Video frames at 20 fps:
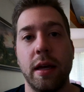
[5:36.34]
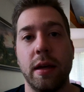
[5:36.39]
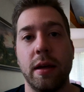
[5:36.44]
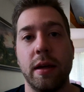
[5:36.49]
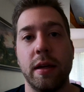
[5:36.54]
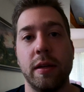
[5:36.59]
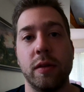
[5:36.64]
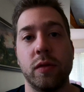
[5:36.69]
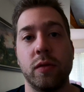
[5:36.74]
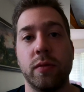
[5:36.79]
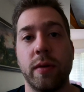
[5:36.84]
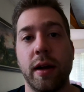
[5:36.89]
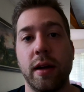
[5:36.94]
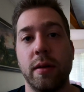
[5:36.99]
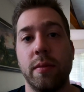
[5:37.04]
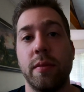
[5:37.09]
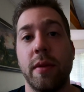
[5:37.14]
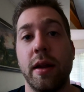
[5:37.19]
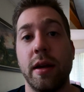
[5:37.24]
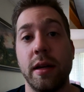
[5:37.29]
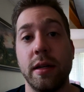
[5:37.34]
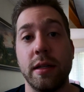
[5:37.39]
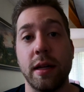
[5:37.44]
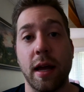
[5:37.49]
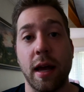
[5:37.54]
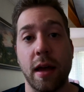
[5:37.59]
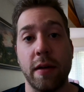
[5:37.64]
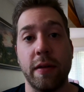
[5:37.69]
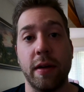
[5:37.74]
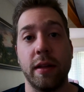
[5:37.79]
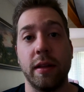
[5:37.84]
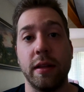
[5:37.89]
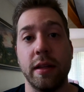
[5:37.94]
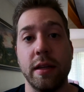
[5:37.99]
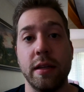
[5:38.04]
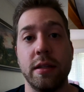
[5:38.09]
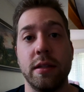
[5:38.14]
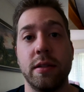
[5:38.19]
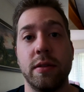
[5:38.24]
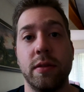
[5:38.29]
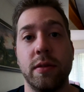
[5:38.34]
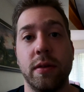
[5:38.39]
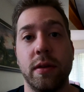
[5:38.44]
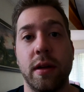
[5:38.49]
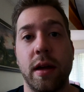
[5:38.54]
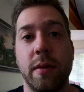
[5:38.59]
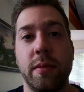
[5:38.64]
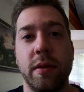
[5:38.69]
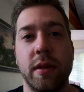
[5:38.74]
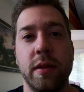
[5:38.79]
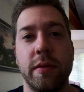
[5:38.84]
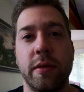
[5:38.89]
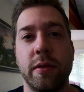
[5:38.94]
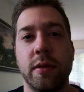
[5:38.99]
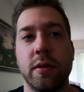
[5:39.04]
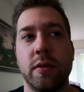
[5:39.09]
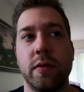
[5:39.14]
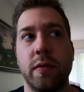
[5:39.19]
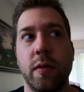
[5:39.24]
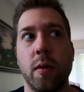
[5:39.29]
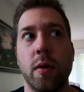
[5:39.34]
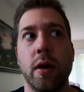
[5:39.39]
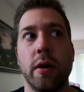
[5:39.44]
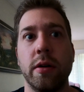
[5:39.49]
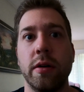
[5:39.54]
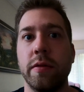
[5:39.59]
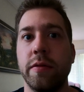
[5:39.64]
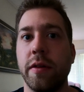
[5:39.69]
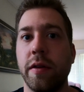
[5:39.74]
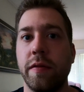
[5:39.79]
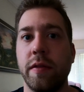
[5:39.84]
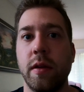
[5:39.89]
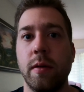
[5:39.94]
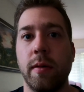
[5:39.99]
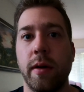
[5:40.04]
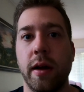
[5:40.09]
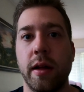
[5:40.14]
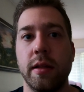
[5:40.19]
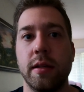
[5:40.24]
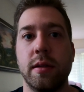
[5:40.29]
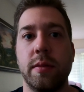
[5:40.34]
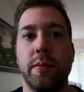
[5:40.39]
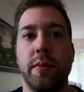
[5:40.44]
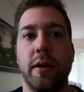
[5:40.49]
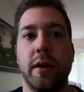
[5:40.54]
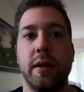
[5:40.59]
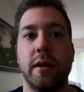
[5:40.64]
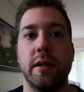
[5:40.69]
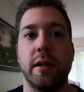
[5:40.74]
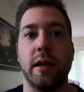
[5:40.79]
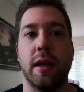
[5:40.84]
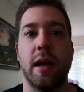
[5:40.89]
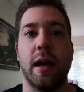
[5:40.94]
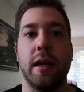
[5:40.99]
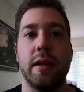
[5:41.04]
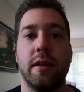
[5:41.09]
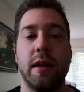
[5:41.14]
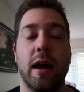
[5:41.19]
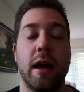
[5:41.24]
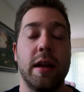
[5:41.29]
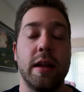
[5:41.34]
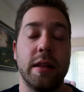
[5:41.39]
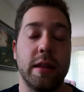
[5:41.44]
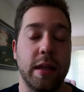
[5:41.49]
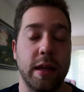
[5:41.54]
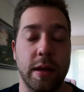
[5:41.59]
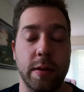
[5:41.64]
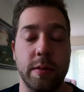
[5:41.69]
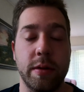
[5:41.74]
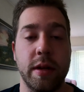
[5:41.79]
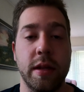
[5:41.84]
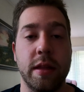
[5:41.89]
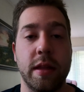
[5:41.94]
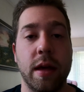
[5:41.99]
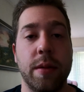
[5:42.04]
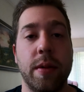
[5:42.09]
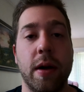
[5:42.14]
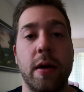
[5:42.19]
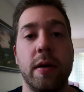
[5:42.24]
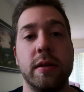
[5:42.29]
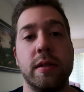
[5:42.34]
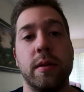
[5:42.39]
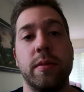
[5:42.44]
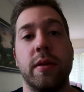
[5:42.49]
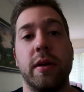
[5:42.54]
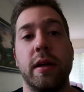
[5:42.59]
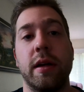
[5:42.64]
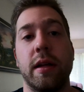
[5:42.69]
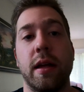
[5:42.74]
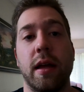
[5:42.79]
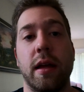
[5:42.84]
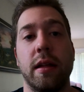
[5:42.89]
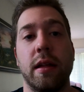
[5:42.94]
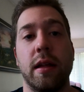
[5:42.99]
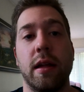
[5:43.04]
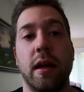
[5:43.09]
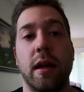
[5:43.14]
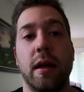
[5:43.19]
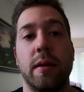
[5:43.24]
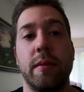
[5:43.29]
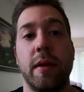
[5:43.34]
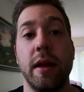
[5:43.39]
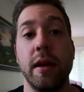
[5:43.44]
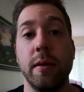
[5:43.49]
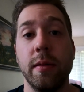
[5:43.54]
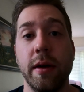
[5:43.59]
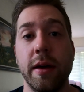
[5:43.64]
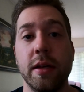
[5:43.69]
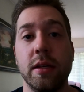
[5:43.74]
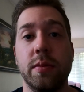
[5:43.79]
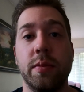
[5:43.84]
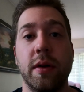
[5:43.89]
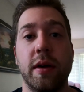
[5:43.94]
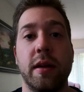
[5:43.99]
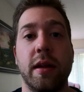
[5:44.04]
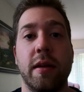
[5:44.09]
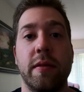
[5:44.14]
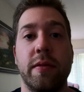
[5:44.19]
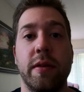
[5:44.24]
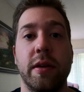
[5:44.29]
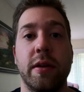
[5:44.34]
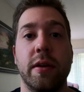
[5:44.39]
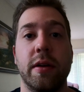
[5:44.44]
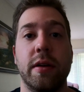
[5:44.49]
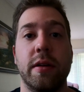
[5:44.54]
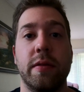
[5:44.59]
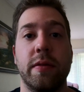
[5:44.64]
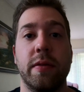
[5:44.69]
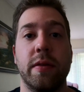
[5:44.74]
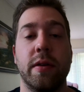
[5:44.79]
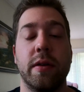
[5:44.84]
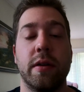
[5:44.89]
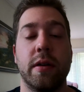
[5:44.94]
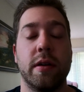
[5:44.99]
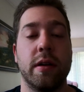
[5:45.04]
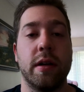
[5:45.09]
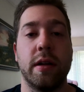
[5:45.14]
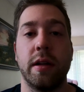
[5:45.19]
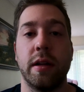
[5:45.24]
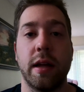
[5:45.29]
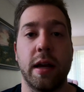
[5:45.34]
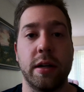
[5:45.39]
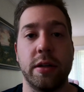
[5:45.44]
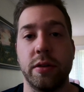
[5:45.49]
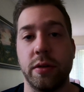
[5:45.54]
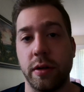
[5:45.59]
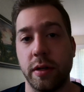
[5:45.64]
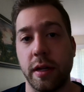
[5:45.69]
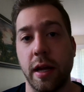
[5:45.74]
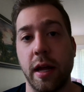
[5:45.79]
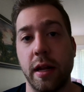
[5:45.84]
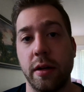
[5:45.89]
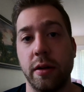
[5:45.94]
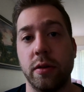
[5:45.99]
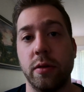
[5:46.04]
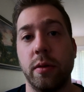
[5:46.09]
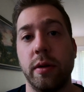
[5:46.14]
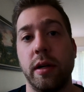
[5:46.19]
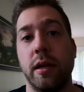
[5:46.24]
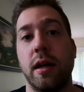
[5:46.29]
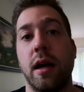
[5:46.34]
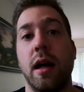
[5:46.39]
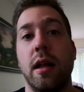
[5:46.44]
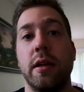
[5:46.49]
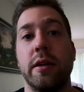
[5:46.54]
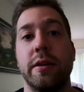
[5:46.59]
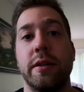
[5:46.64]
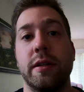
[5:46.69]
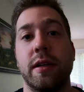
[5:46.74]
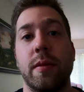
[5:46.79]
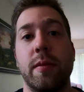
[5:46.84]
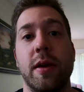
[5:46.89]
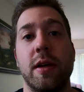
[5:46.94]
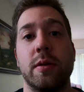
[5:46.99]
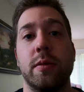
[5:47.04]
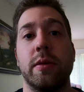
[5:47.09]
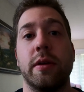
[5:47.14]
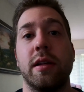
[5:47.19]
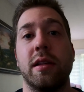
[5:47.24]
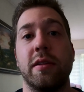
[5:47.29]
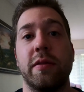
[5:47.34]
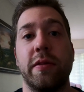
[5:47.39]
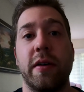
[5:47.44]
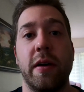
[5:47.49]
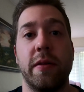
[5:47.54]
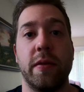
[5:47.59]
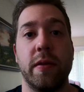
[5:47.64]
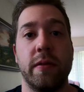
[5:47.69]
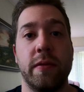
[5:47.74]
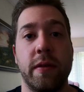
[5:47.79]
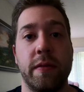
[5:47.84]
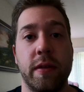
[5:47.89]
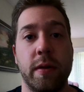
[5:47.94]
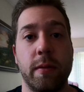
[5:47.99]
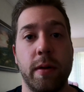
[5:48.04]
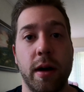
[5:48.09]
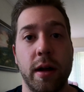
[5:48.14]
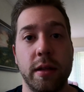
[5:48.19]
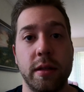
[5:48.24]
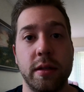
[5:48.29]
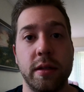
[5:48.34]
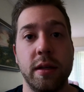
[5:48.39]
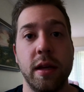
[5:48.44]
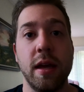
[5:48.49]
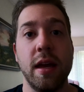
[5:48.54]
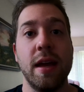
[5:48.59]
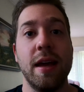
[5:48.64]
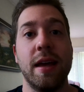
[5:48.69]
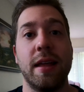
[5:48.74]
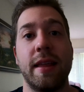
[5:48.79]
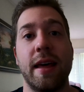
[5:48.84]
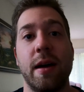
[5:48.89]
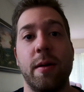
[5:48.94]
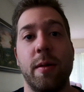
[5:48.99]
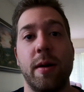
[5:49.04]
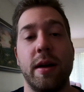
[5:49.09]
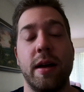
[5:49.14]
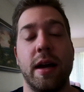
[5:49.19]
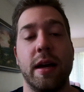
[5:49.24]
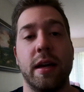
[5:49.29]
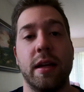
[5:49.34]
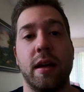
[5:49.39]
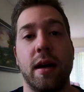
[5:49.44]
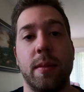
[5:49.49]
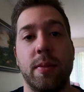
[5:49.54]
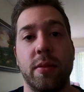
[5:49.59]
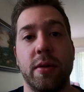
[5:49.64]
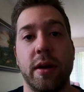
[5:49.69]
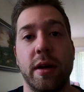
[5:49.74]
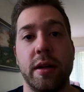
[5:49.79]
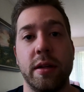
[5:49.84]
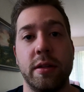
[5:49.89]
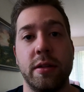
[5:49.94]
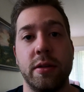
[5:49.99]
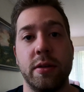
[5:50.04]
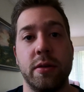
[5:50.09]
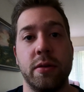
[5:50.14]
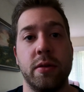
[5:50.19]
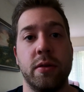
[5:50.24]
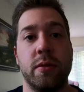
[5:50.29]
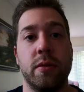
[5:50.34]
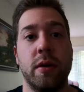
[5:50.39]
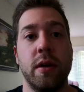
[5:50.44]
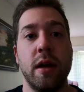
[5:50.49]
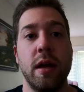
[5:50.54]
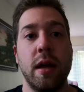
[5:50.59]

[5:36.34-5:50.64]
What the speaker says: is recommended to have at least, I believe it was 450 watts, but I didn't think it would need that power supply anyways, but I figured for an extra $10 or $20 I may as well get the 550 watts. That way I can upgrade to